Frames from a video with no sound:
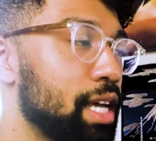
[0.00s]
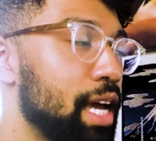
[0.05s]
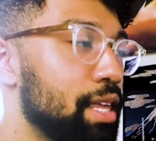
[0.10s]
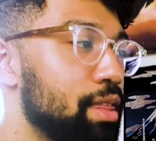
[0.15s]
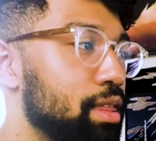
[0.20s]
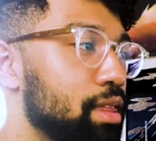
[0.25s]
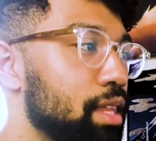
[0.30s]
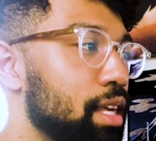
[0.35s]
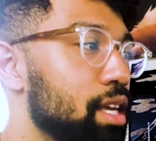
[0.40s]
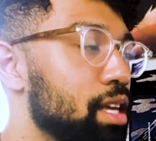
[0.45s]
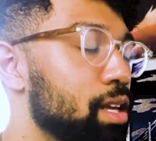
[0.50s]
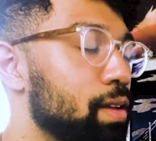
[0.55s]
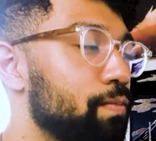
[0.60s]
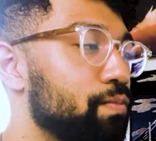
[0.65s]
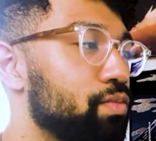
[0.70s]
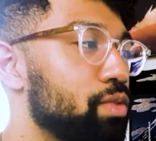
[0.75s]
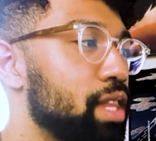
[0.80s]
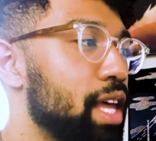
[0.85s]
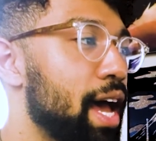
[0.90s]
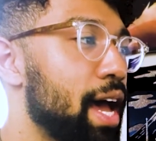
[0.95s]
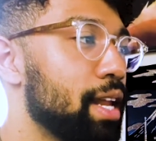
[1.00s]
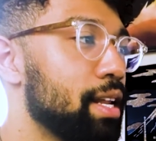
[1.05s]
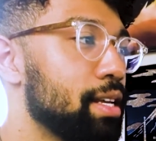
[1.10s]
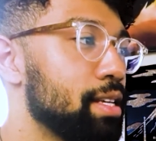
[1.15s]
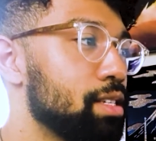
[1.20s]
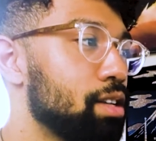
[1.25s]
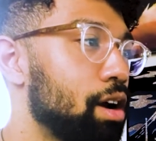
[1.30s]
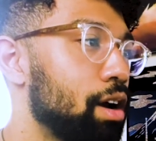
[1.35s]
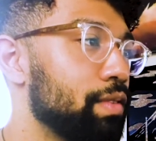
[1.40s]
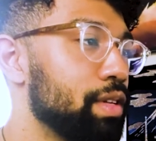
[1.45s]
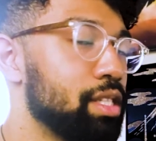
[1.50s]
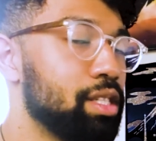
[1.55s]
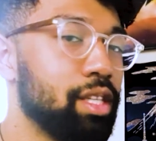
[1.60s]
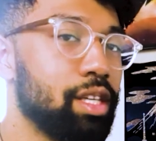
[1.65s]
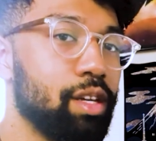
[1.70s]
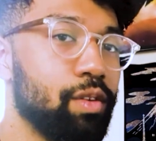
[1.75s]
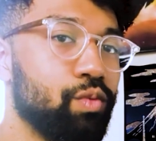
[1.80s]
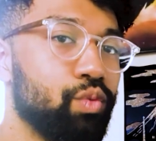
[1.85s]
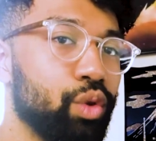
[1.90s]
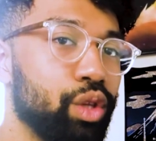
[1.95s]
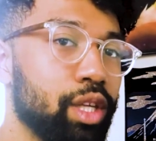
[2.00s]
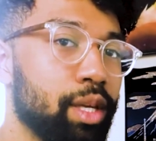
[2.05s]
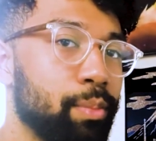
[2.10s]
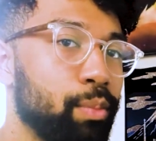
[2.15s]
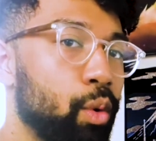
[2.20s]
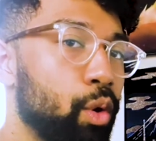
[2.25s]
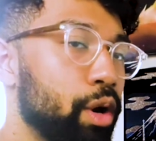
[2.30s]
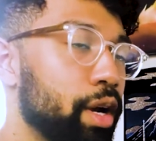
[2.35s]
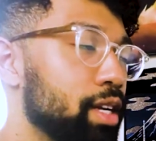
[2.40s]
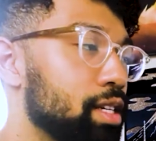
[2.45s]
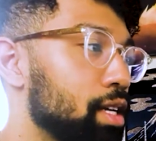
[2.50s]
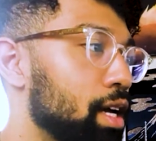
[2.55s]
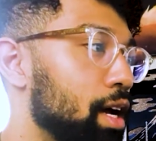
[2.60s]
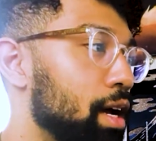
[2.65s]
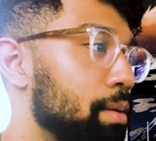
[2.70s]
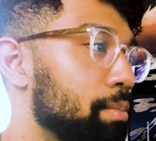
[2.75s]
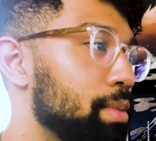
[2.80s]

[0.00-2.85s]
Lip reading: I think that is obviously really important